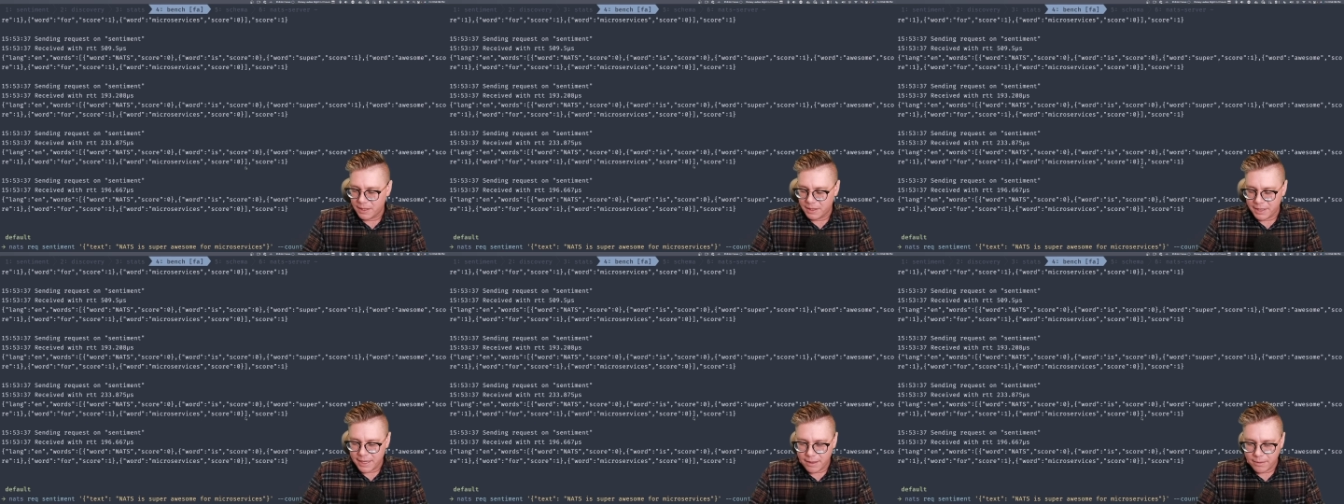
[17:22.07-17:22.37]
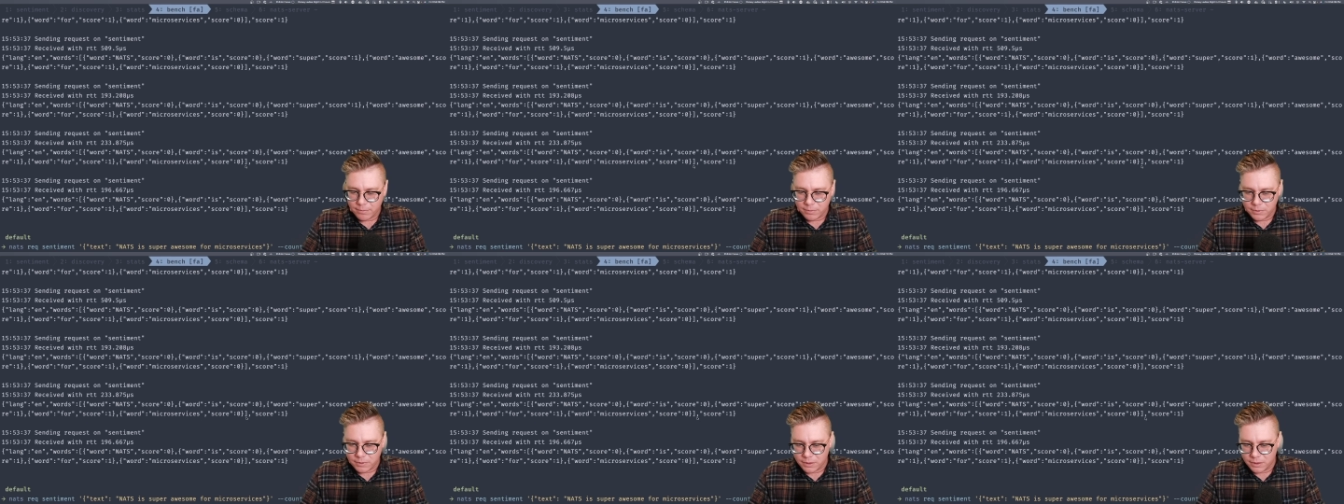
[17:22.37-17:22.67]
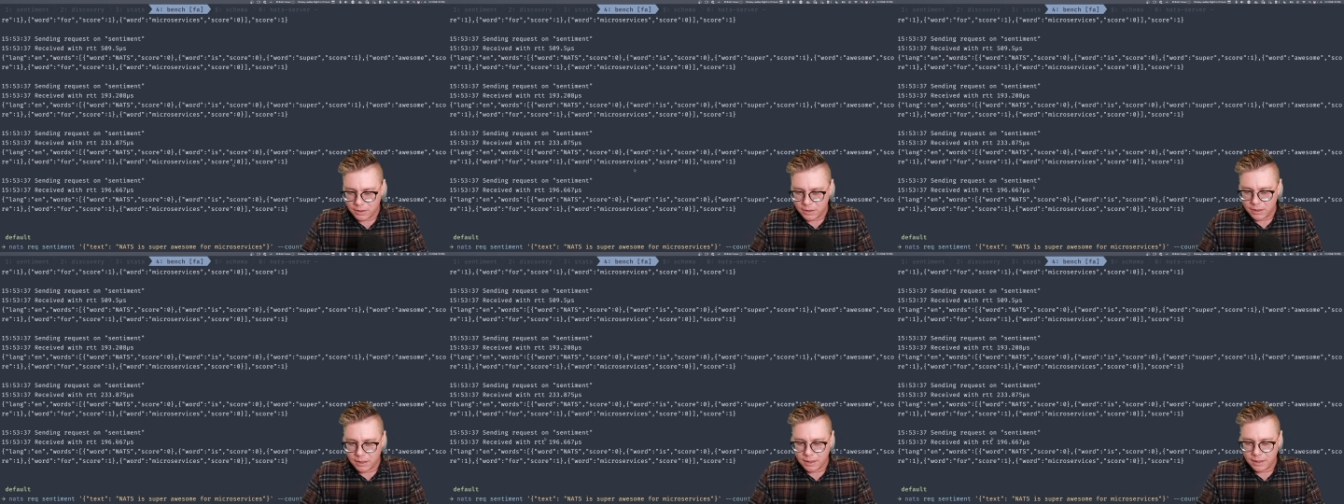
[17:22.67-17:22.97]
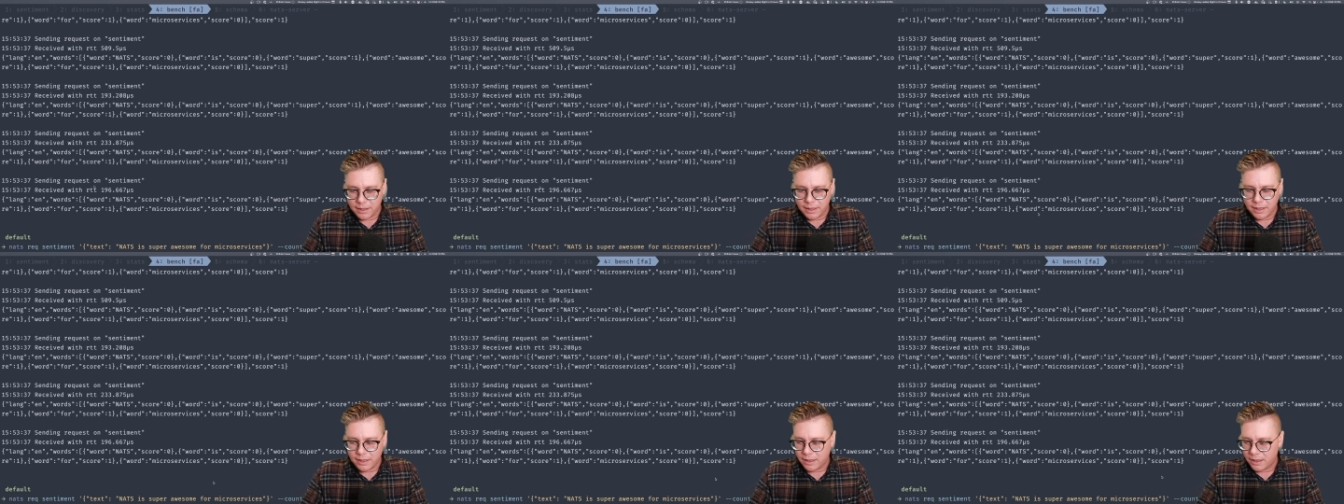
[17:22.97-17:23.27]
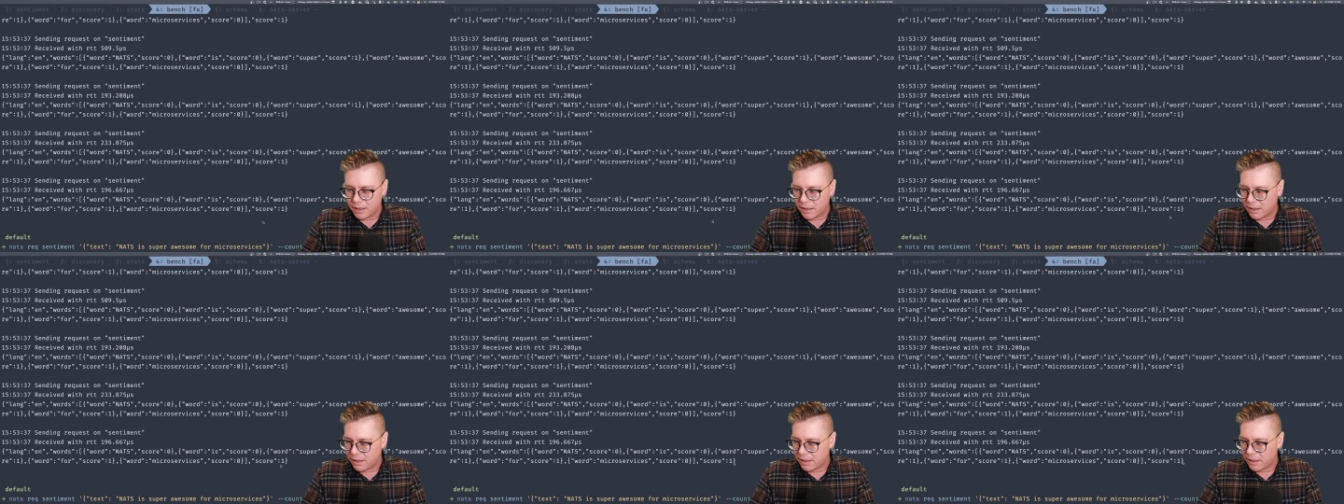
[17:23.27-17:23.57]
Now,
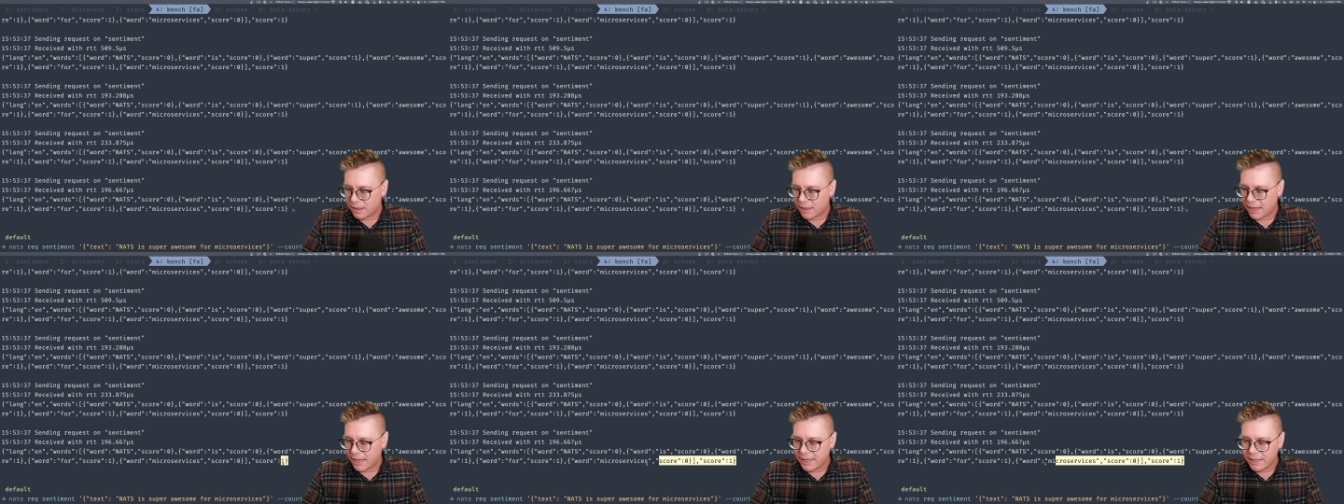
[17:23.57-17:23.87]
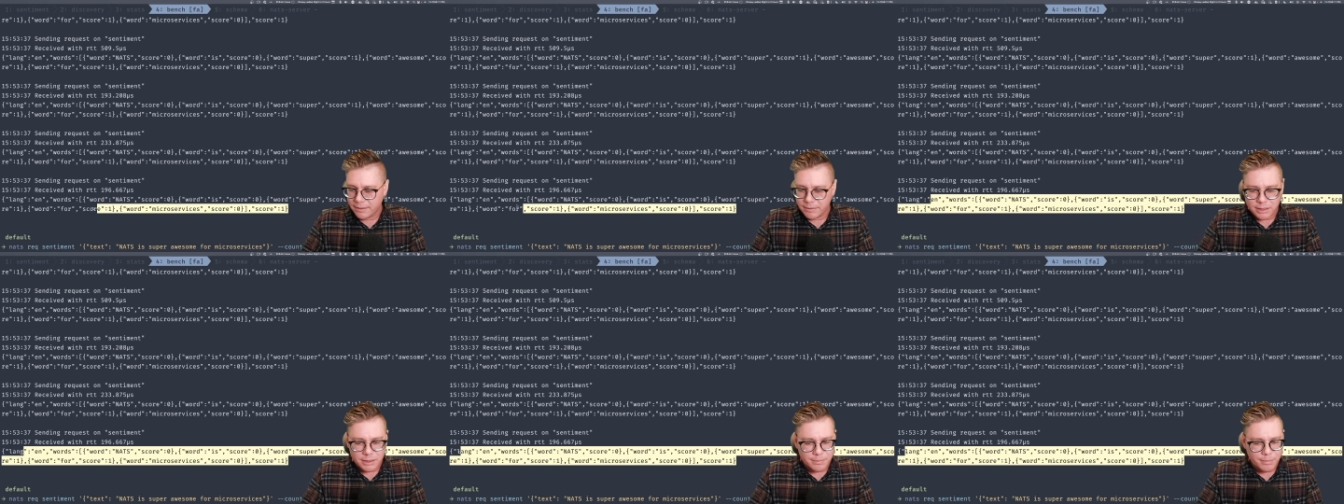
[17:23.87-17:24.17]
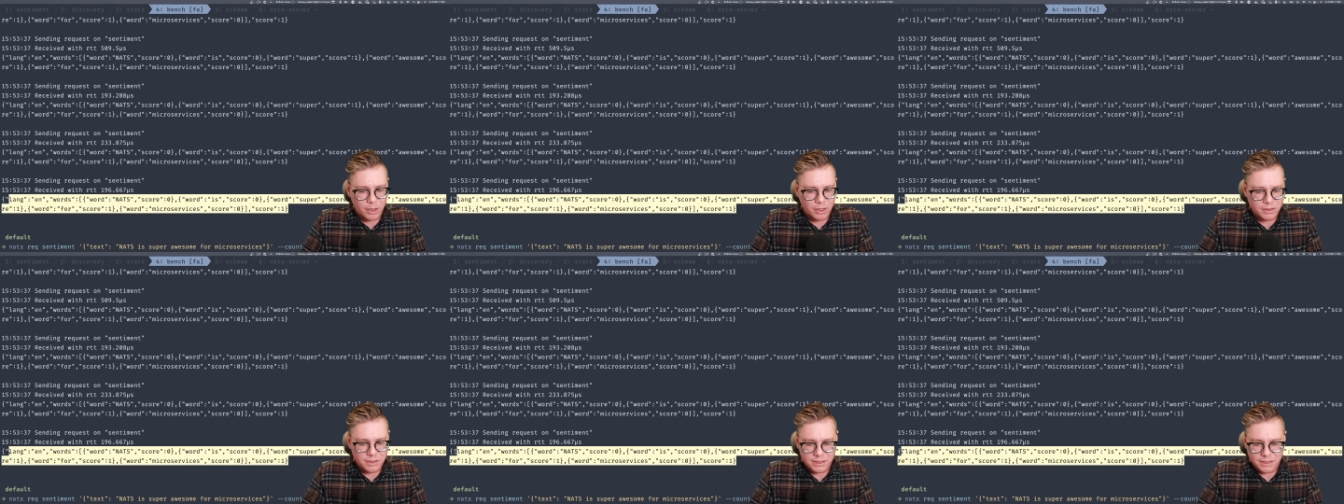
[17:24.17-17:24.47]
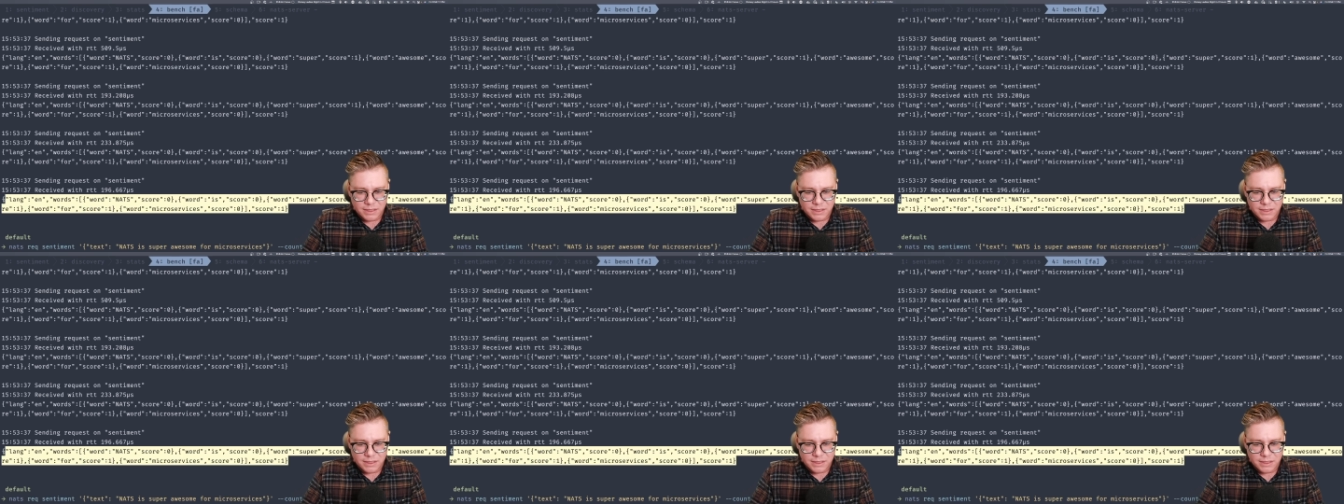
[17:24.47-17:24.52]
I can just parse